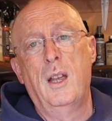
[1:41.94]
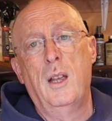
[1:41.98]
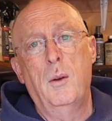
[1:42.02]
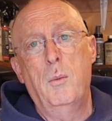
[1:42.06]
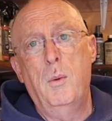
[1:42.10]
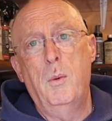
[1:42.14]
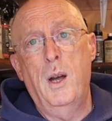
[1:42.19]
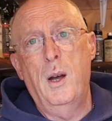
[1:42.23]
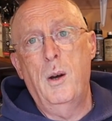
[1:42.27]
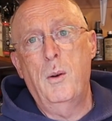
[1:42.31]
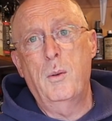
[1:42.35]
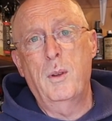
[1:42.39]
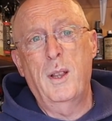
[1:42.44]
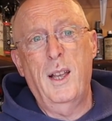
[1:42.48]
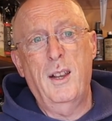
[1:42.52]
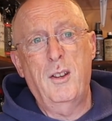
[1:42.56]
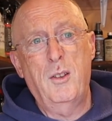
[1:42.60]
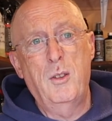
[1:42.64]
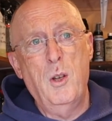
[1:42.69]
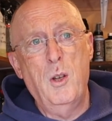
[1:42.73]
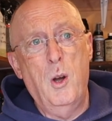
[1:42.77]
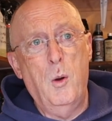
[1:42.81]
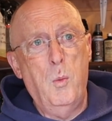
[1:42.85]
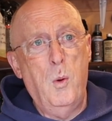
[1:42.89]
Well,
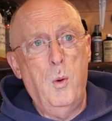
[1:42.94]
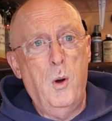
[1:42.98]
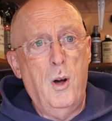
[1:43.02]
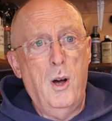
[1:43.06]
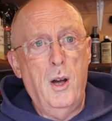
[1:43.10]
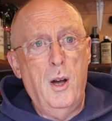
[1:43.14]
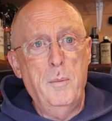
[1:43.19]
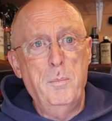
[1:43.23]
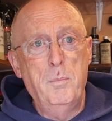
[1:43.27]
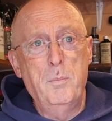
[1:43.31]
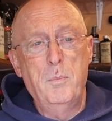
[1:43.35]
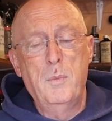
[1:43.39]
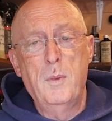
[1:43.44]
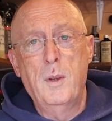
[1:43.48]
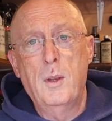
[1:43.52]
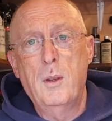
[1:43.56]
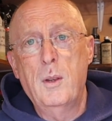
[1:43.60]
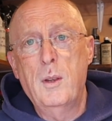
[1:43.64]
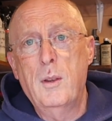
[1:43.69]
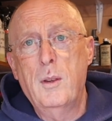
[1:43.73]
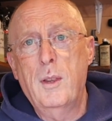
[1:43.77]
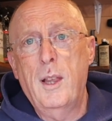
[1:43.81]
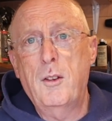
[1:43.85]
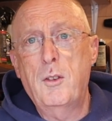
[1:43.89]
that's not what
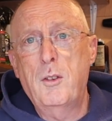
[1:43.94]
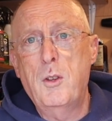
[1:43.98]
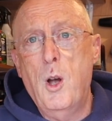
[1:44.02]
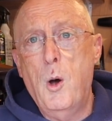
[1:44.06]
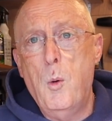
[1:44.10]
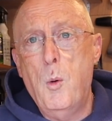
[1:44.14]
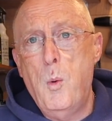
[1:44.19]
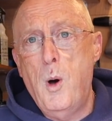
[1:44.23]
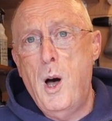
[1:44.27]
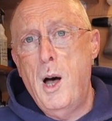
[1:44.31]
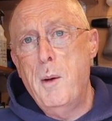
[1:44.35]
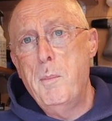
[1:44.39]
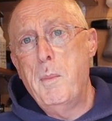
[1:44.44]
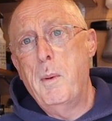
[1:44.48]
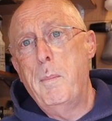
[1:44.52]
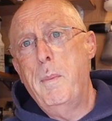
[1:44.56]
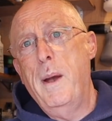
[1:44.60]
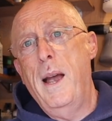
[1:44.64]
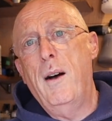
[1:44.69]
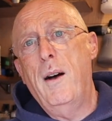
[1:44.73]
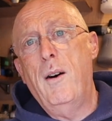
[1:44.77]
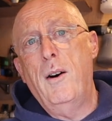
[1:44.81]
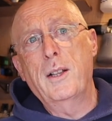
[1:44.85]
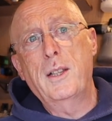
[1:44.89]
I'm
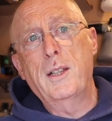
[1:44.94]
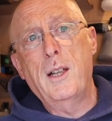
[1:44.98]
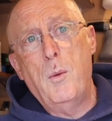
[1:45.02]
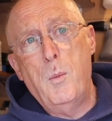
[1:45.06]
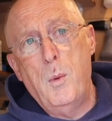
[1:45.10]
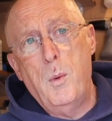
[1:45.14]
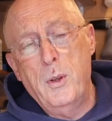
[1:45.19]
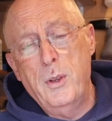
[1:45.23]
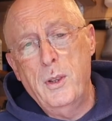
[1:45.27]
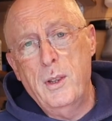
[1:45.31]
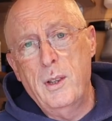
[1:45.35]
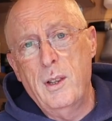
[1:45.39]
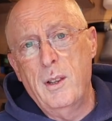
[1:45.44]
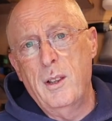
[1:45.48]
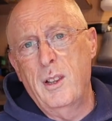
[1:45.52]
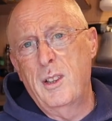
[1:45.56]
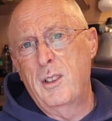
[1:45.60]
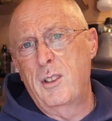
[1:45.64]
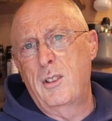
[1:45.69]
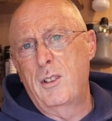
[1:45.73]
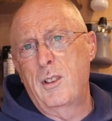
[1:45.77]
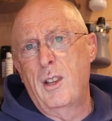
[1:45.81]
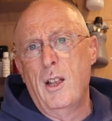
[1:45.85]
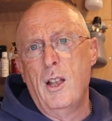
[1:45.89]
about. I want
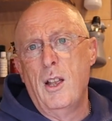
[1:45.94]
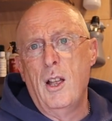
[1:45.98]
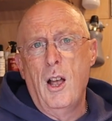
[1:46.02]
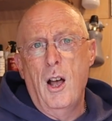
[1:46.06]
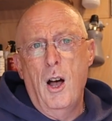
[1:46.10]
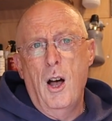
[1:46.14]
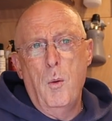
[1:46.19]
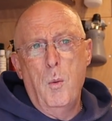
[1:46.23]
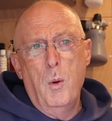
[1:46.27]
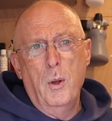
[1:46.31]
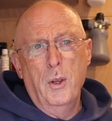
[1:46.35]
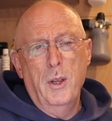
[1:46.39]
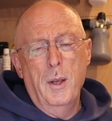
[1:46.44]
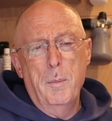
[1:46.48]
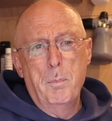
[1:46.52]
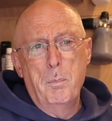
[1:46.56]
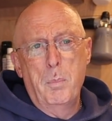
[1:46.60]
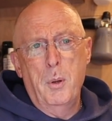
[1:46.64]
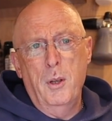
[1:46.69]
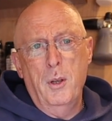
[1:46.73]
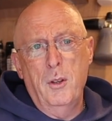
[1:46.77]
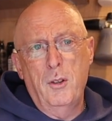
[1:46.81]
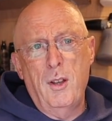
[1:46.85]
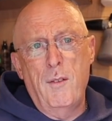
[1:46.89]
to
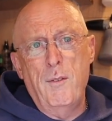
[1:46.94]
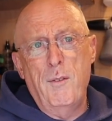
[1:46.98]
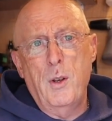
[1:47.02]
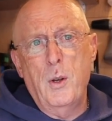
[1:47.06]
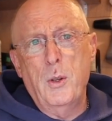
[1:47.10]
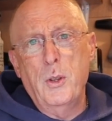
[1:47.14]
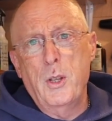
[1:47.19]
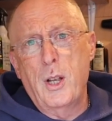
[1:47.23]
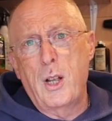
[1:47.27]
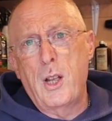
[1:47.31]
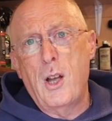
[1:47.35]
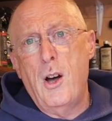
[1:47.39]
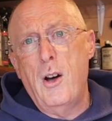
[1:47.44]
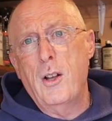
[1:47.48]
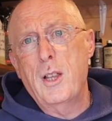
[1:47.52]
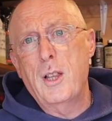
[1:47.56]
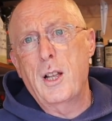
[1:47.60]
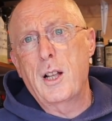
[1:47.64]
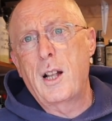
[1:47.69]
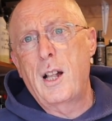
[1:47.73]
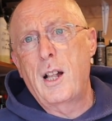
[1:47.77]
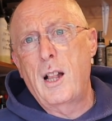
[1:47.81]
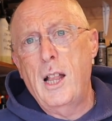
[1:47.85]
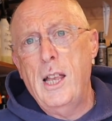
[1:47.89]
put something on the car
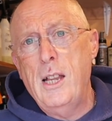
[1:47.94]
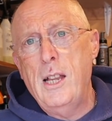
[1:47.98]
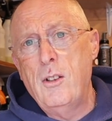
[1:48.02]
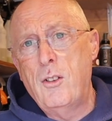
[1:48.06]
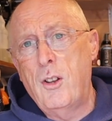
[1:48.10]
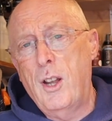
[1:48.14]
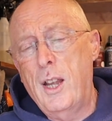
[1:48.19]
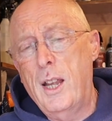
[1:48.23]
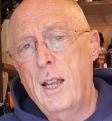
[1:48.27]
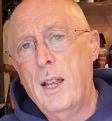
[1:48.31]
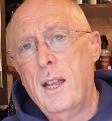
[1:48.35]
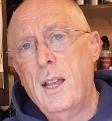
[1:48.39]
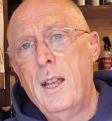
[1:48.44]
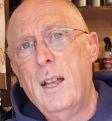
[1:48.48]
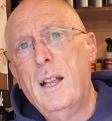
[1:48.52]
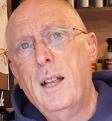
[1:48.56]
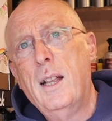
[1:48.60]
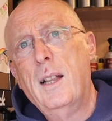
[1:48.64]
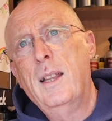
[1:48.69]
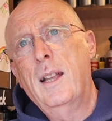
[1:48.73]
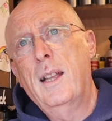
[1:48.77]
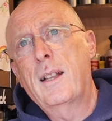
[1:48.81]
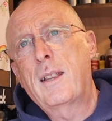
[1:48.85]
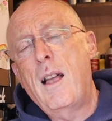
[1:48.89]
that cleans it.
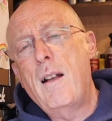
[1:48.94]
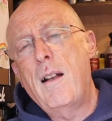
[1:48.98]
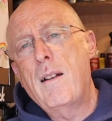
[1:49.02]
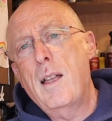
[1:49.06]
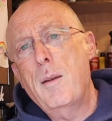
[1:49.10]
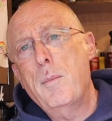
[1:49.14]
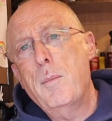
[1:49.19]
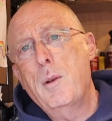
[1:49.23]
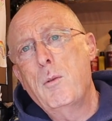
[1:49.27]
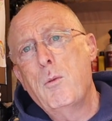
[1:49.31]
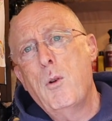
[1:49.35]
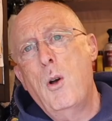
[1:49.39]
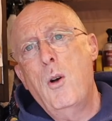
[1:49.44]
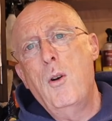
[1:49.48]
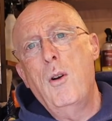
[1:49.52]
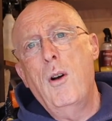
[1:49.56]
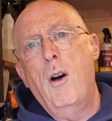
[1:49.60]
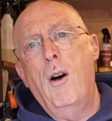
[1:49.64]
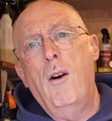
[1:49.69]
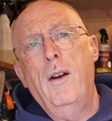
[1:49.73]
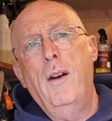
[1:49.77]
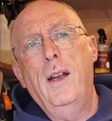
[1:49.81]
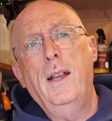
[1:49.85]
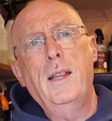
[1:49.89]
Now don't get me wrong,
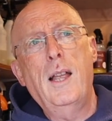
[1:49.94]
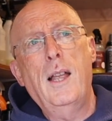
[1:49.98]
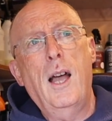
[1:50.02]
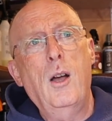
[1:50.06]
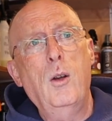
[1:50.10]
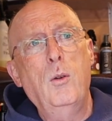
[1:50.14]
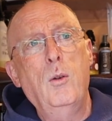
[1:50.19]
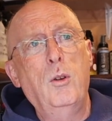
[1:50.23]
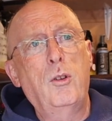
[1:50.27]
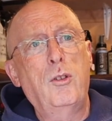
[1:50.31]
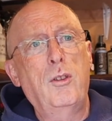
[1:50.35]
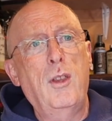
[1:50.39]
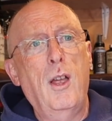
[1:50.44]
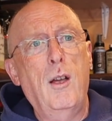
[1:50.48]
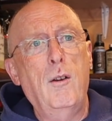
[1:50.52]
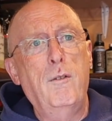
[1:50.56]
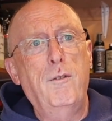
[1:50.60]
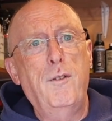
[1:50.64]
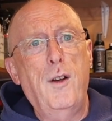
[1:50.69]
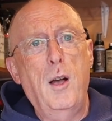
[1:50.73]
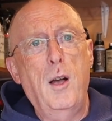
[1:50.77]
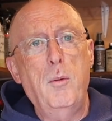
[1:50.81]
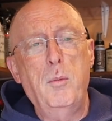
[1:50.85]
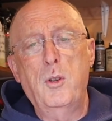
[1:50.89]
I know snow
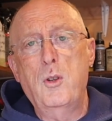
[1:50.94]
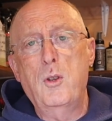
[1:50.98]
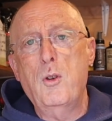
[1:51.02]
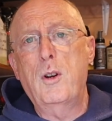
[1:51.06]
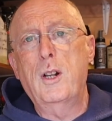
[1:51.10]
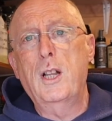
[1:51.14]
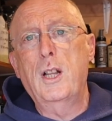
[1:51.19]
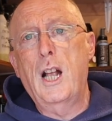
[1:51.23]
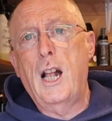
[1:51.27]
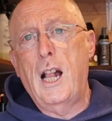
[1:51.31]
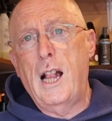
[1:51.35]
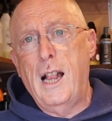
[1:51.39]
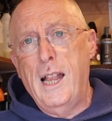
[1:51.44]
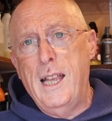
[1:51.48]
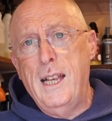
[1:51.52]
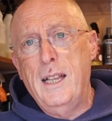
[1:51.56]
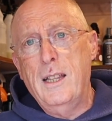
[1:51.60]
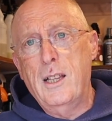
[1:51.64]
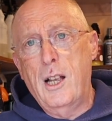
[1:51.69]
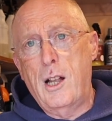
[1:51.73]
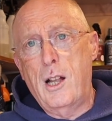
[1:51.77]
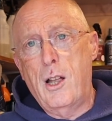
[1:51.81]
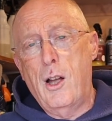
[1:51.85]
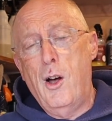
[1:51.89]
foam is not going to clean
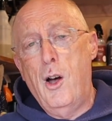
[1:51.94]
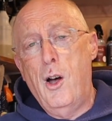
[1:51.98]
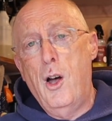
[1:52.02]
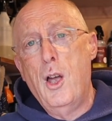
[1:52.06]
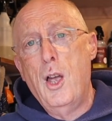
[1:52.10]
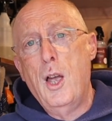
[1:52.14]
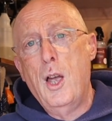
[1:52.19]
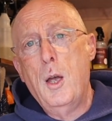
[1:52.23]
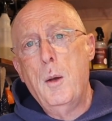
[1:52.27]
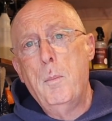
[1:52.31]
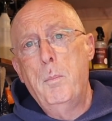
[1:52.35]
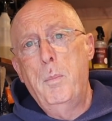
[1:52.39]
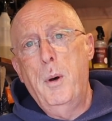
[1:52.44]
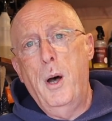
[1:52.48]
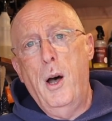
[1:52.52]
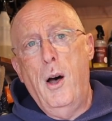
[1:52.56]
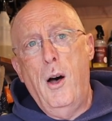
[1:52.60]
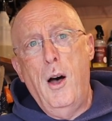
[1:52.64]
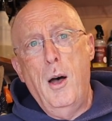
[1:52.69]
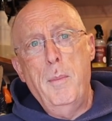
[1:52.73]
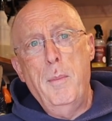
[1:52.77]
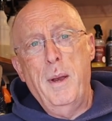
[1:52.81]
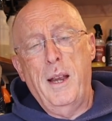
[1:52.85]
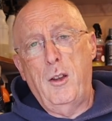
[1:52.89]
the car, but
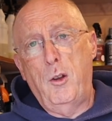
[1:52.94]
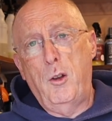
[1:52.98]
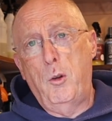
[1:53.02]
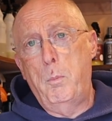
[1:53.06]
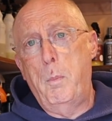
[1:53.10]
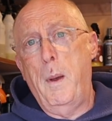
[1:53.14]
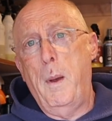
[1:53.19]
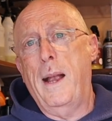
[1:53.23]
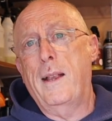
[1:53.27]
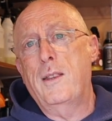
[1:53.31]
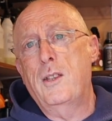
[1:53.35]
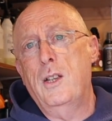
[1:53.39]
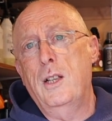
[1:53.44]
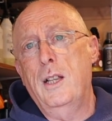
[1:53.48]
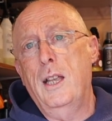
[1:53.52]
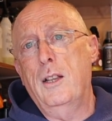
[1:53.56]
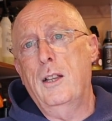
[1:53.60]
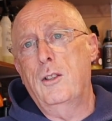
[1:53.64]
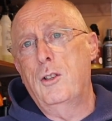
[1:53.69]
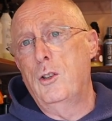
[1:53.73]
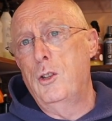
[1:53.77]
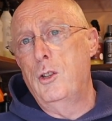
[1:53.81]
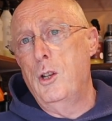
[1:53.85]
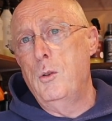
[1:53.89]
I'm expecting
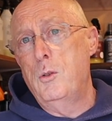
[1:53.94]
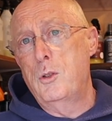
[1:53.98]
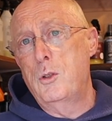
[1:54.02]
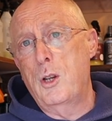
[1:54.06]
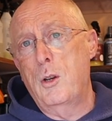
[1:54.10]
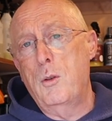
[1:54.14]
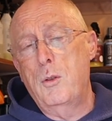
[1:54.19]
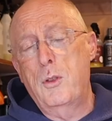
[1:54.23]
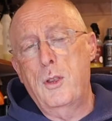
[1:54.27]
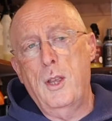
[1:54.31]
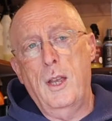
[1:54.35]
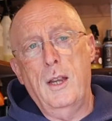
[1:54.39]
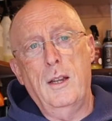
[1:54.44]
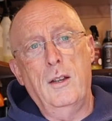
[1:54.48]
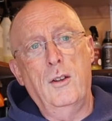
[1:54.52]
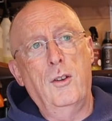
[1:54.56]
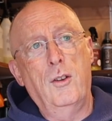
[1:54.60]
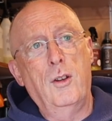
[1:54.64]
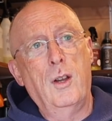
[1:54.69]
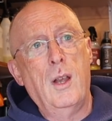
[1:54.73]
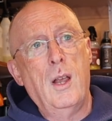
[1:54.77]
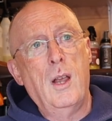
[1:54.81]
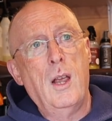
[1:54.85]
it to do two things.